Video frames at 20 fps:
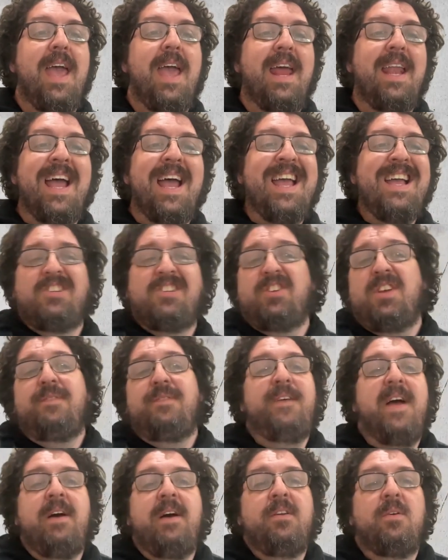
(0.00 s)
And I actually
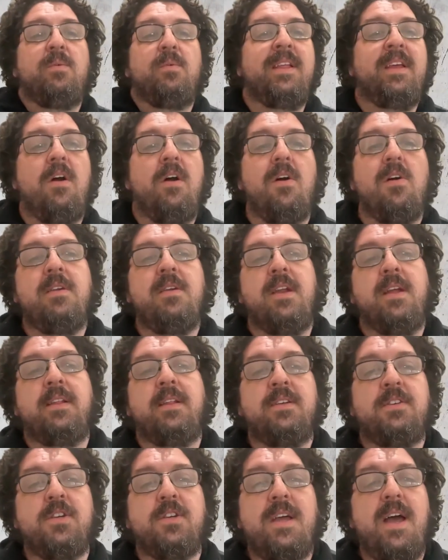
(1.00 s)
found it really hardening.
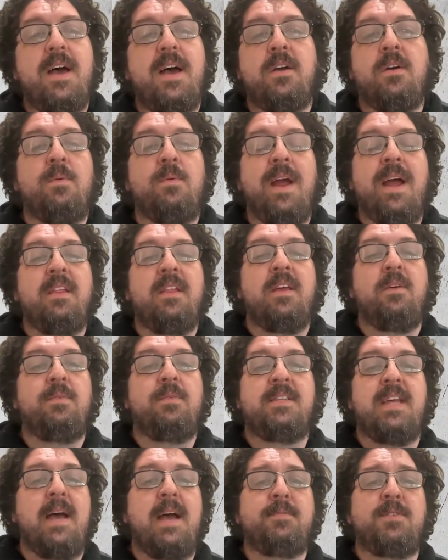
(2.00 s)
The Chicago rally
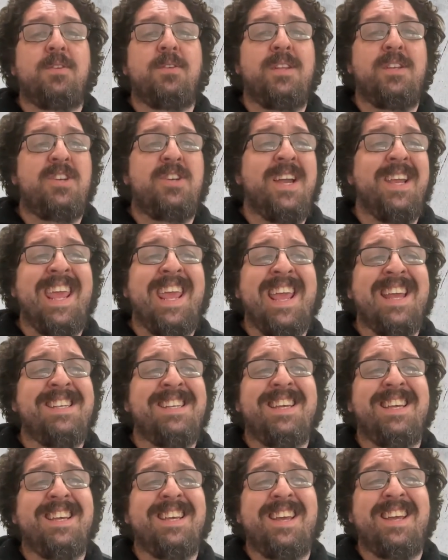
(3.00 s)
was absolutely
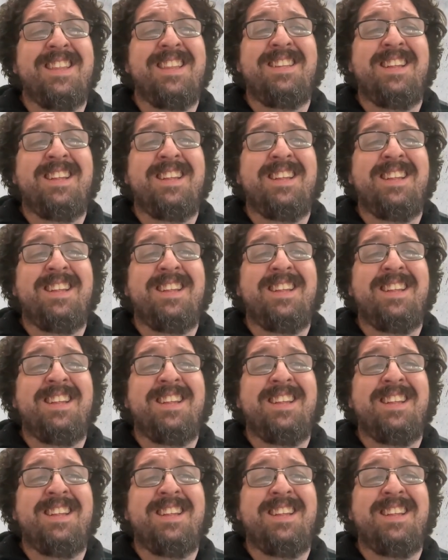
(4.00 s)
gigantic.